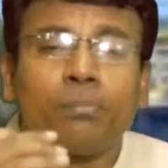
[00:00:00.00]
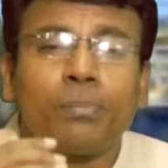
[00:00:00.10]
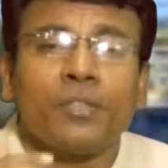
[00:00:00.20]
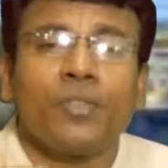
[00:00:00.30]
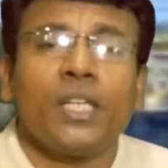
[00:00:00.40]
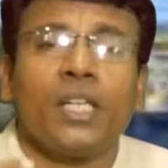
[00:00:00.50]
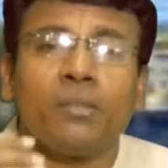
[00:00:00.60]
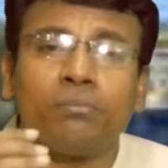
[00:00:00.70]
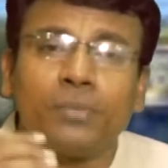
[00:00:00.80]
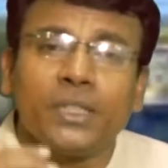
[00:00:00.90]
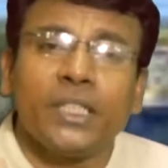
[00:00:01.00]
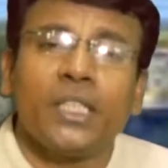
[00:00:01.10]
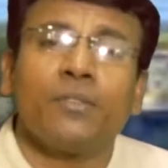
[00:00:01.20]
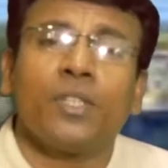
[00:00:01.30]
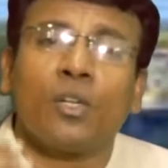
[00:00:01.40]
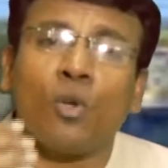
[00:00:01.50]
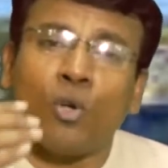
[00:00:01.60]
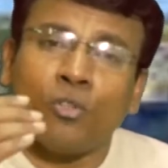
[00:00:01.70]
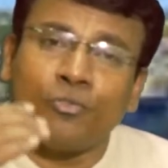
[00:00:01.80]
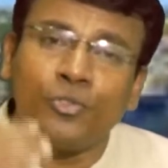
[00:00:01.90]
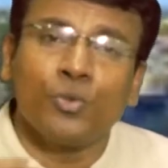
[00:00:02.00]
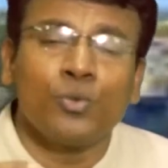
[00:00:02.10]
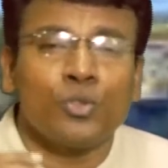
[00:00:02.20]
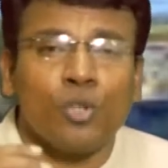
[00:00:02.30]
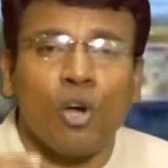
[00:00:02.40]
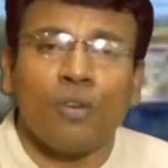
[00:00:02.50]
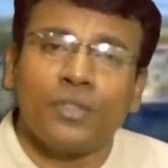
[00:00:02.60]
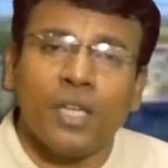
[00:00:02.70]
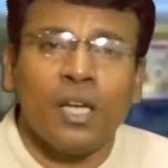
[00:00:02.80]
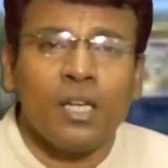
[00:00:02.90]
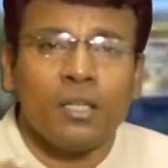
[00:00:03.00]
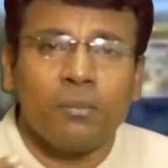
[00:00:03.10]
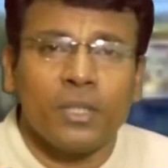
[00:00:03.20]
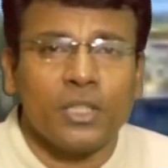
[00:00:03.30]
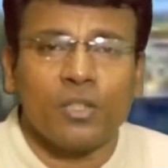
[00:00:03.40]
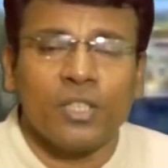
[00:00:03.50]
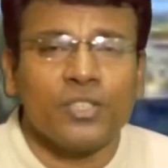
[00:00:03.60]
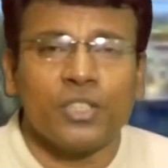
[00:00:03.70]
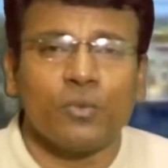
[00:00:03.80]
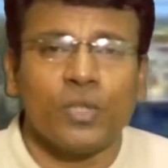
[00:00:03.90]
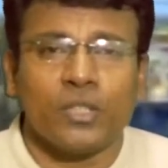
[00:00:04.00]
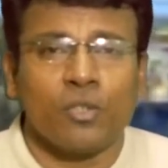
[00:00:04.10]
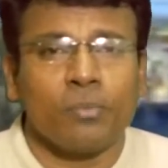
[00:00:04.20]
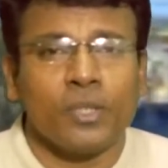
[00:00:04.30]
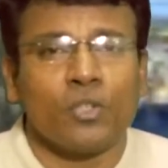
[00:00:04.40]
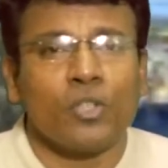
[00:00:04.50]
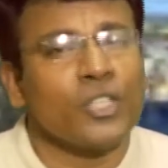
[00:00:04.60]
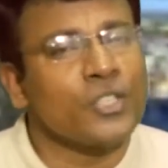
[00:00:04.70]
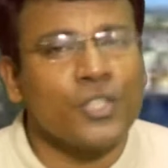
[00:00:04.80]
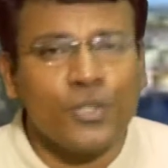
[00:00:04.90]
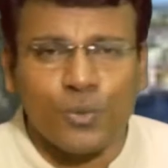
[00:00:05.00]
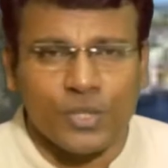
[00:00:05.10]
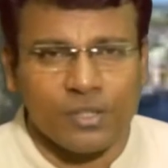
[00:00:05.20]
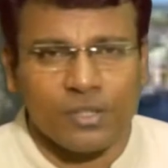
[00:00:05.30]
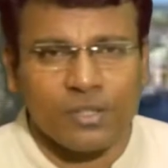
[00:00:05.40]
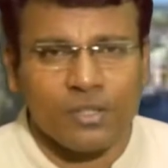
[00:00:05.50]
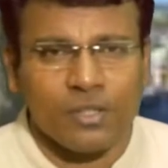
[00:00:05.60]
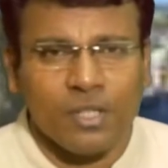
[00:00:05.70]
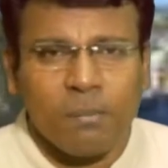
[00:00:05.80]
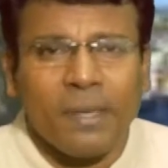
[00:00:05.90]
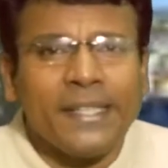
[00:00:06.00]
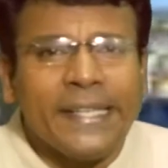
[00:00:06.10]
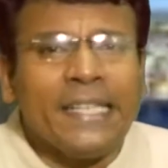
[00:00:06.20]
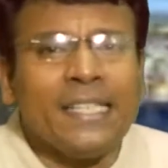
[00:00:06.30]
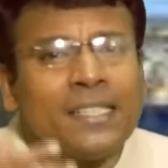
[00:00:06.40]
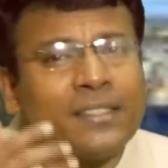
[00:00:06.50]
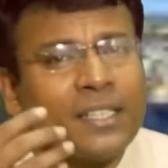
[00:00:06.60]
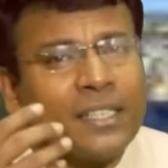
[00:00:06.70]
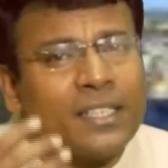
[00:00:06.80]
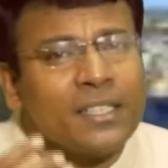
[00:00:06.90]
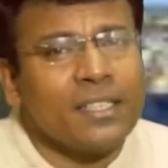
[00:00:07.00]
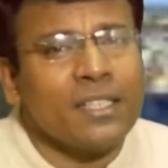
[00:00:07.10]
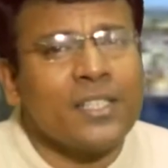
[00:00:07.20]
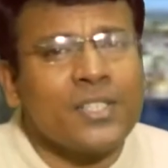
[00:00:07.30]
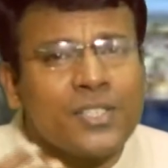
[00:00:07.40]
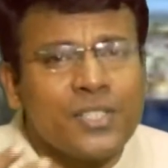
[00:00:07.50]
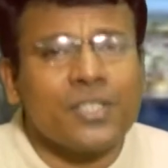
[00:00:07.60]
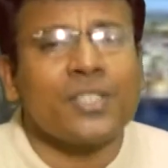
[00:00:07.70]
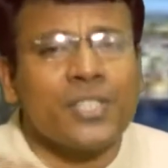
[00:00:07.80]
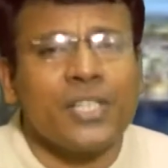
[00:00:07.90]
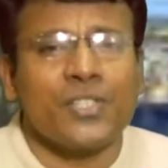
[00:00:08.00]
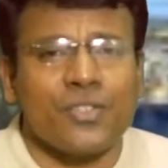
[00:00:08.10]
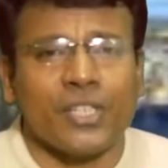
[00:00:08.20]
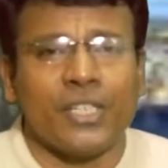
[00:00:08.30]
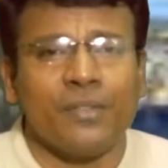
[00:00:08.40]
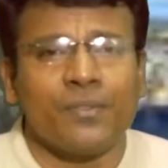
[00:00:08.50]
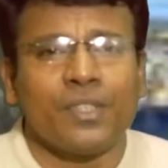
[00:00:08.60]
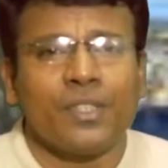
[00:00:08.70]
prevailing behavior or views of the particular situation or particular institution. But in the English church history,